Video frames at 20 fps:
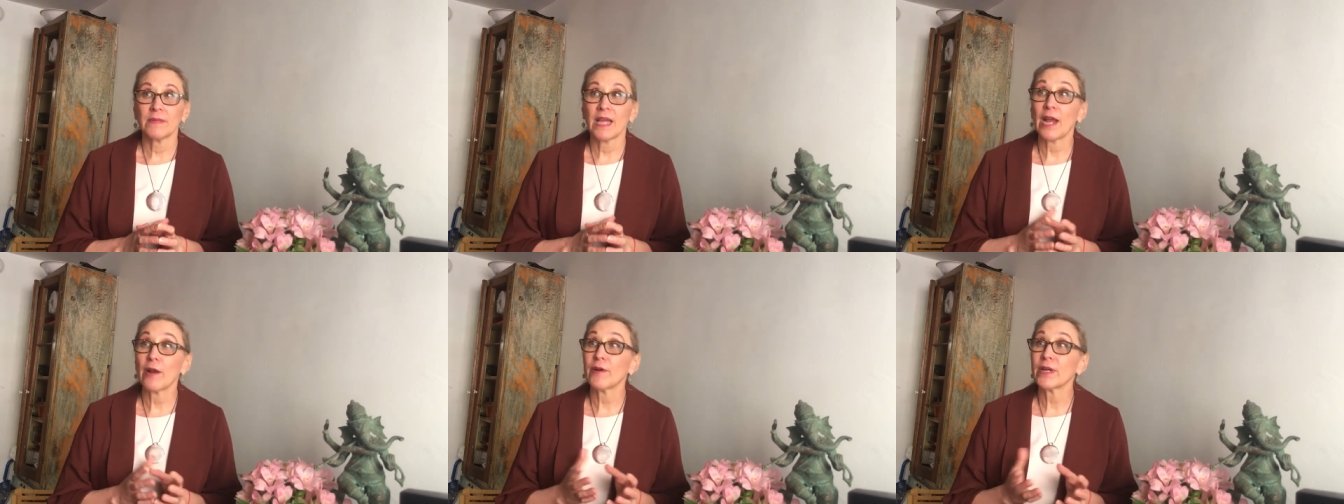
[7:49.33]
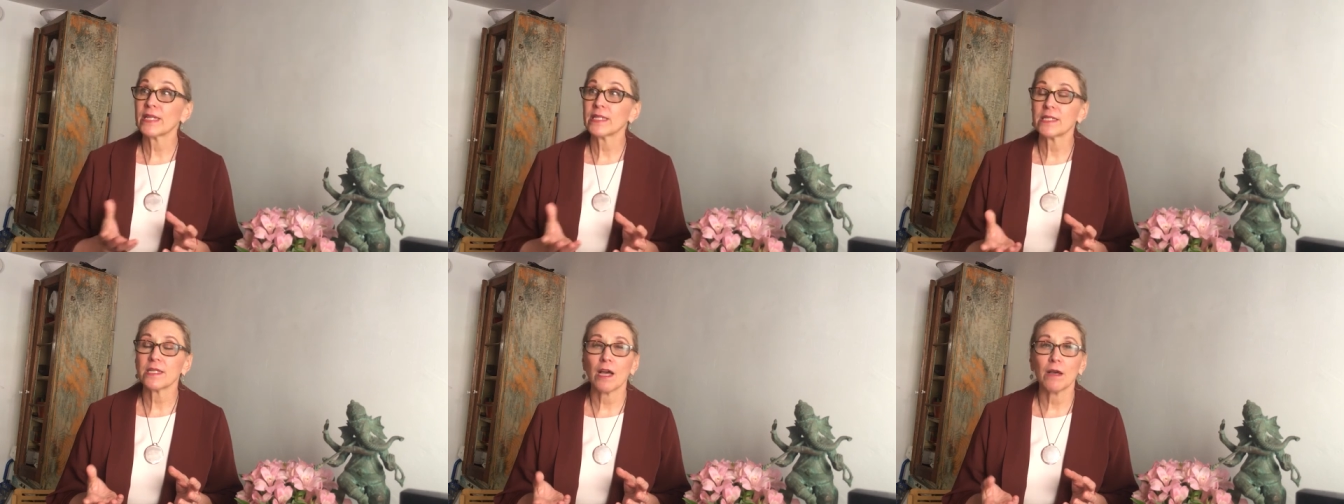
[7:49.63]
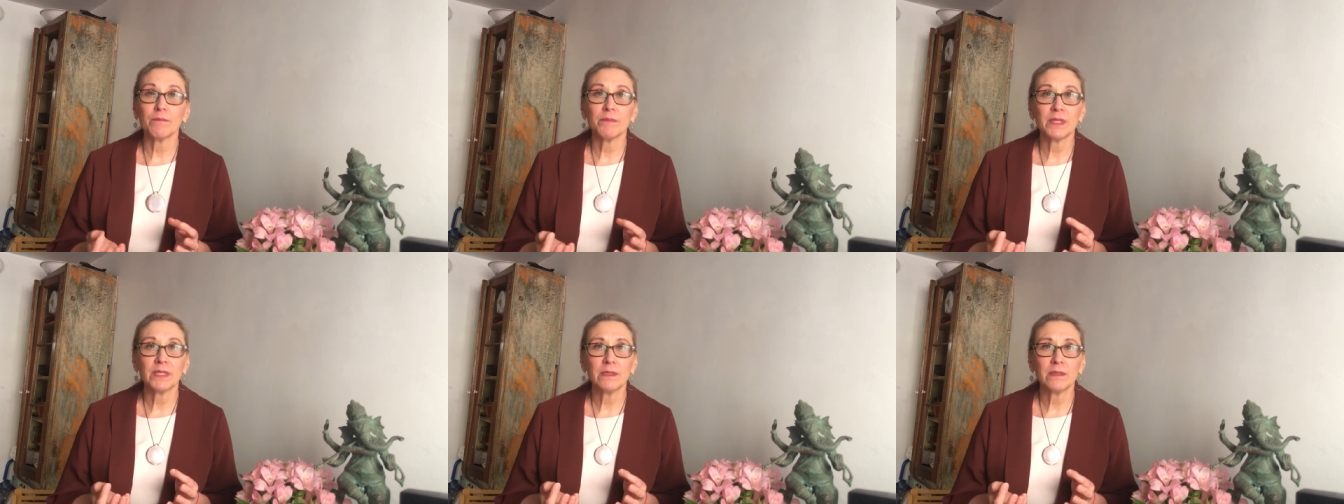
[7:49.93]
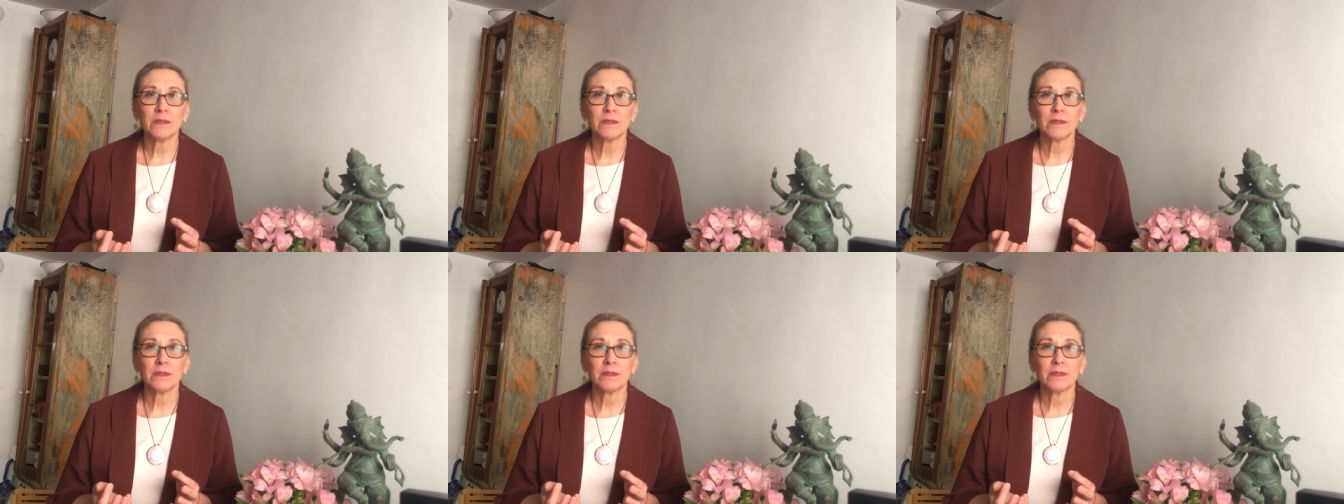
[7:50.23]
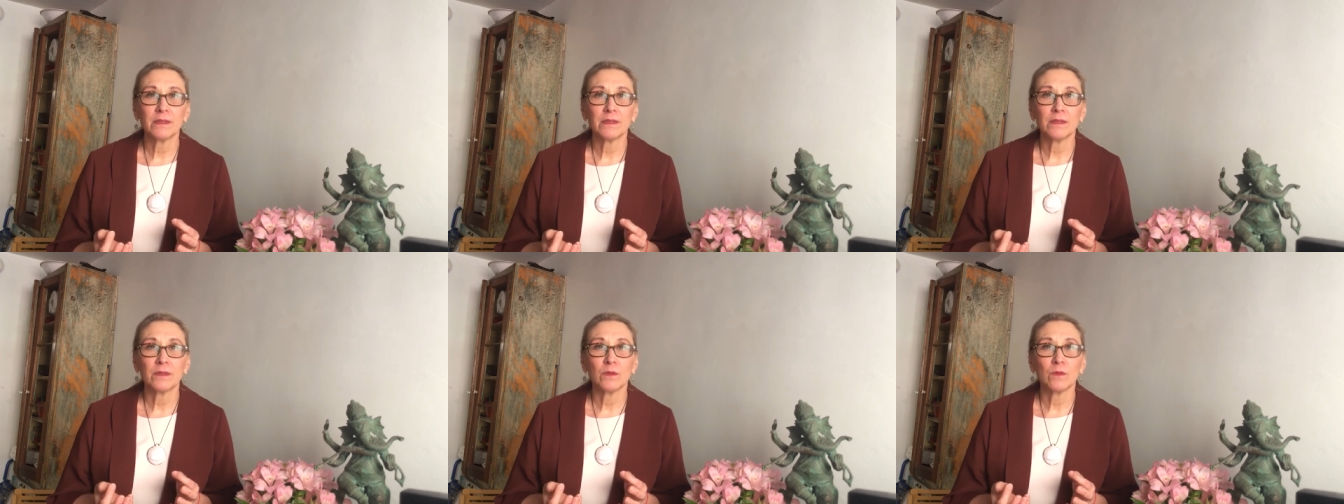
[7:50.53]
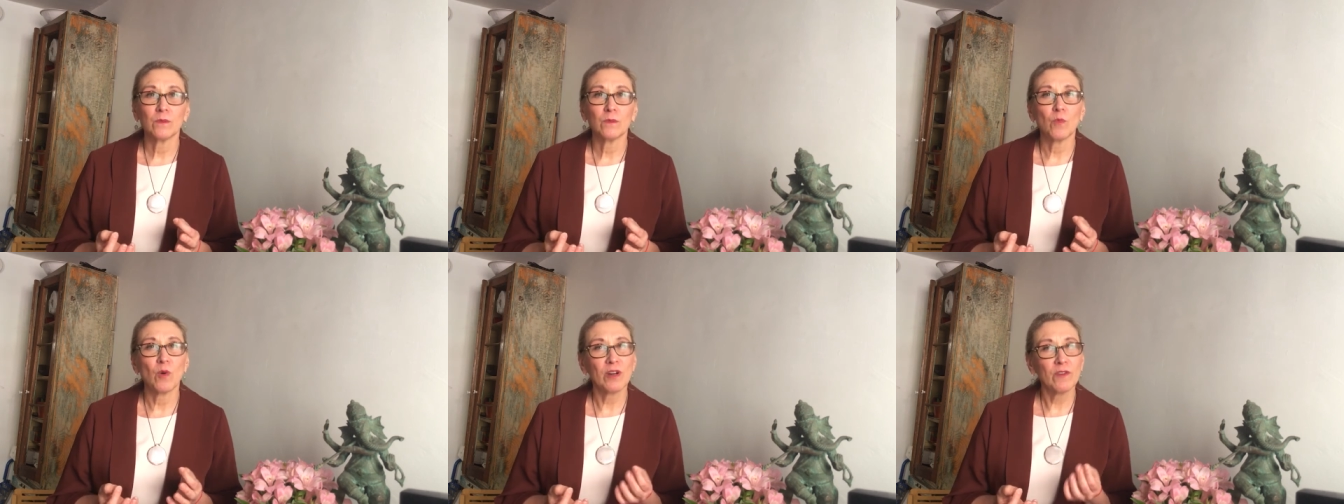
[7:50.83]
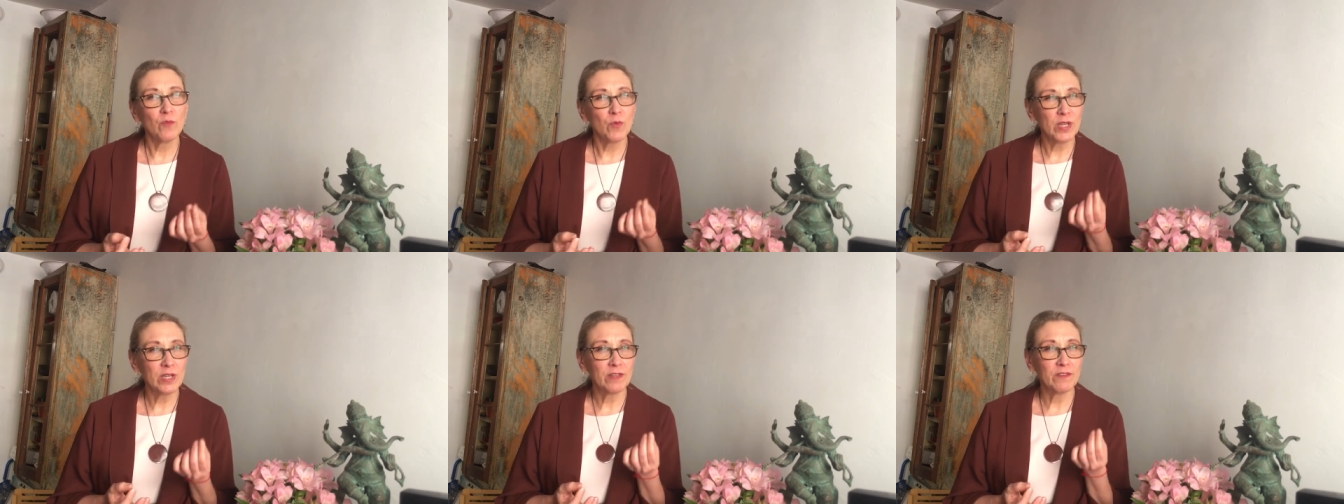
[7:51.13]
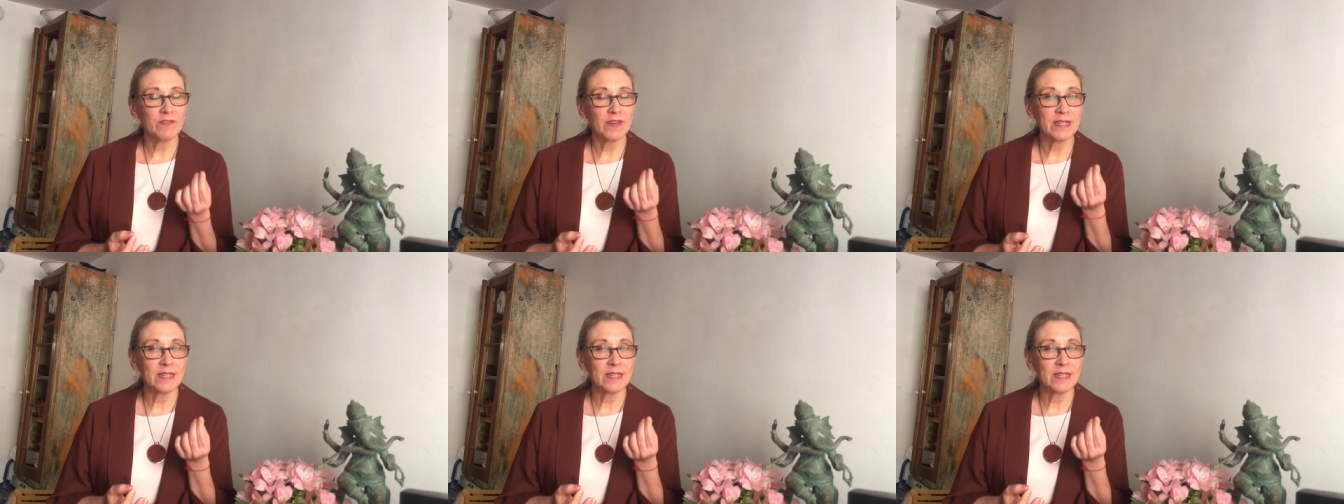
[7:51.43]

Harriet Tubman, What if we could